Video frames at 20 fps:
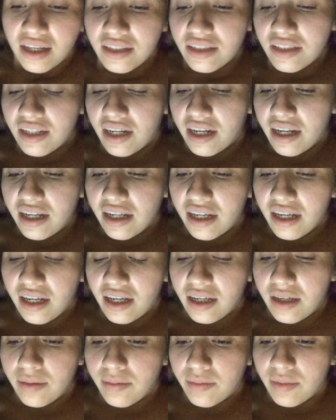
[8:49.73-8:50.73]
Today I
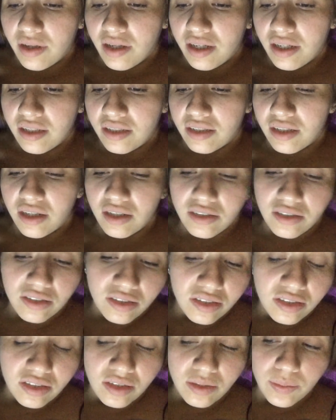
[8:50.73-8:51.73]
have my
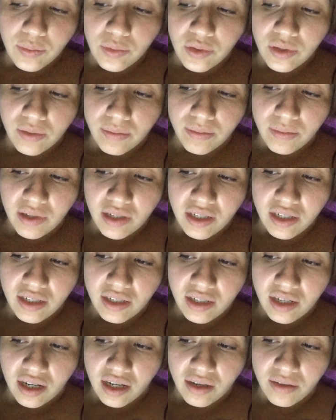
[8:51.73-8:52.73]
doctor's appointment,
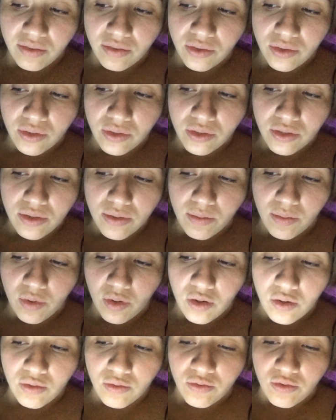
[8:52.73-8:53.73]
and I have to go
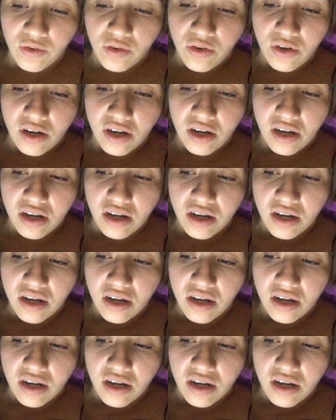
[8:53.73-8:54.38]
tomorrow for